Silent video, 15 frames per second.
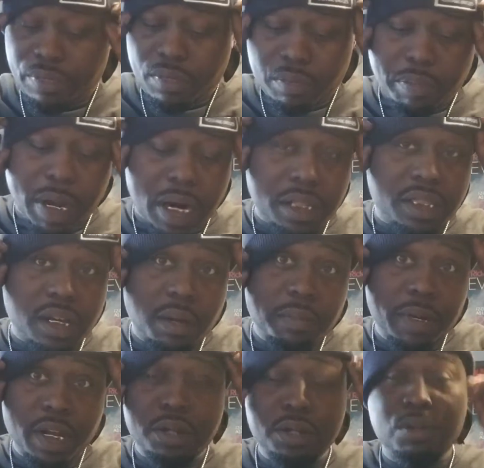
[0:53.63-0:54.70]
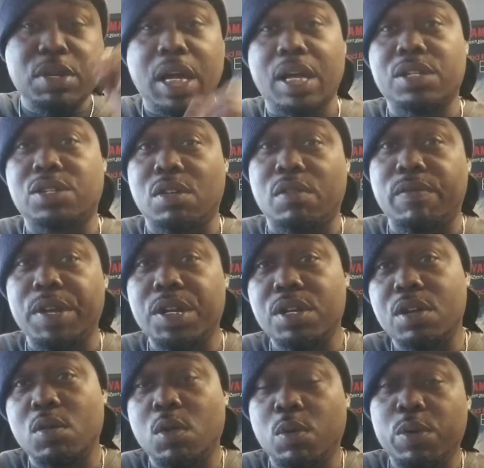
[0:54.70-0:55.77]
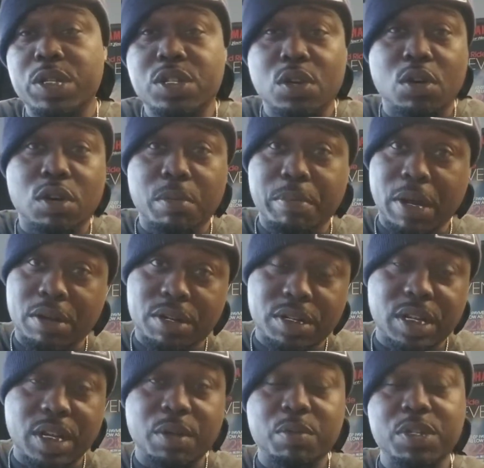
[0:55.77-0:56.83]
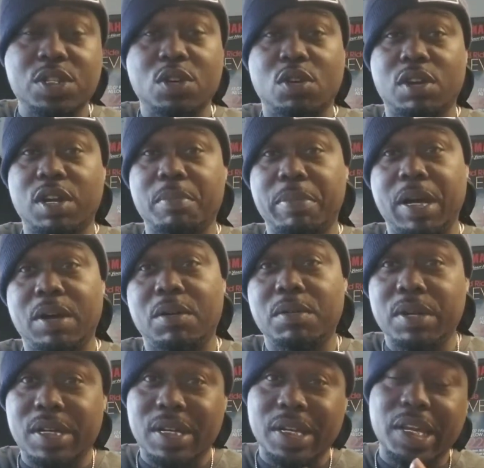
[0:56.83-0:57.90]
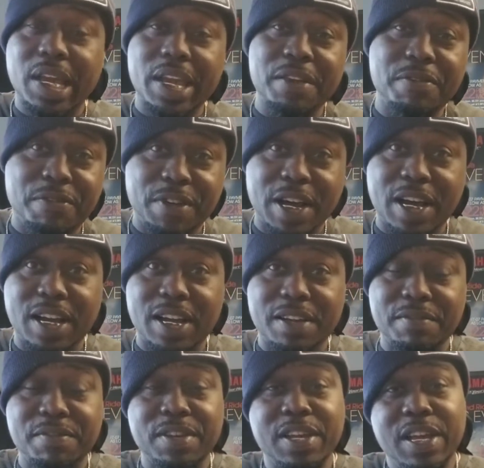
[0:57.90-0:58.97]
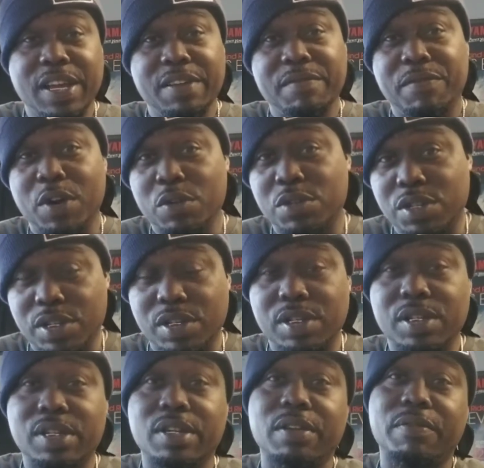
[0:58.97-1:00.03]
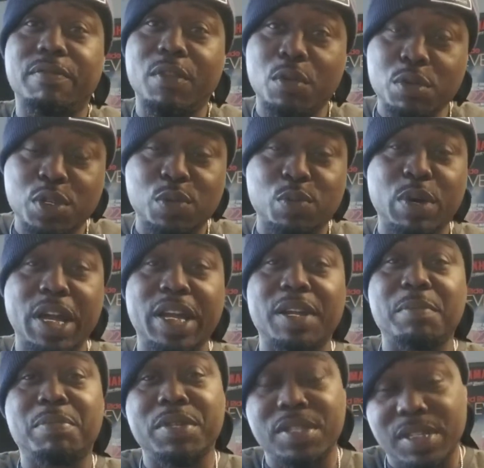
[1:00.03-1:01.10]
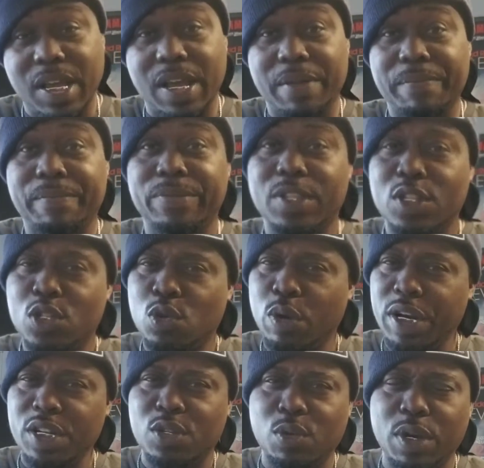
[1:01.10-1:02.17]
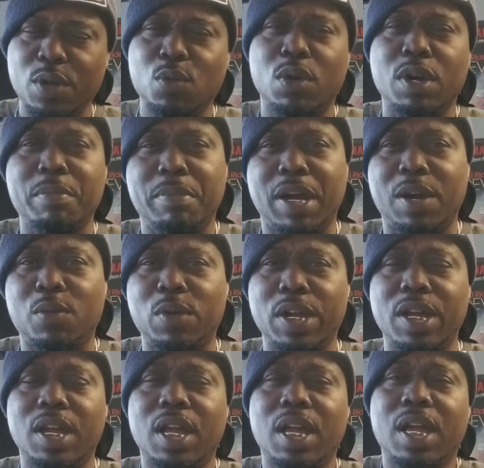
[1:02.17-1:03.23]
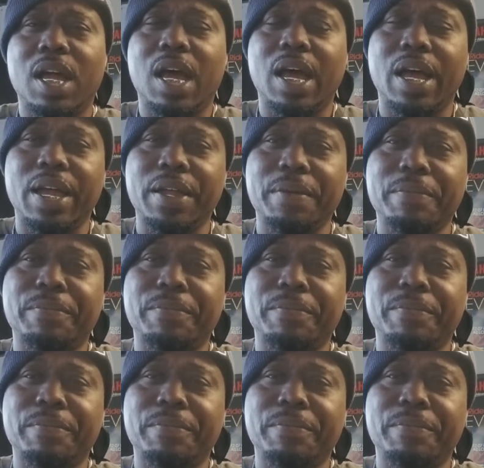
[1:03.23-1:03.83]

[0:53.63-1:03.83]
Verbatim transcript: by the thumbnail, you guys already know what we're talking about today. We're talking about the K five versus the Volkswagen Passat. twenty twenty-one, by the way, alright?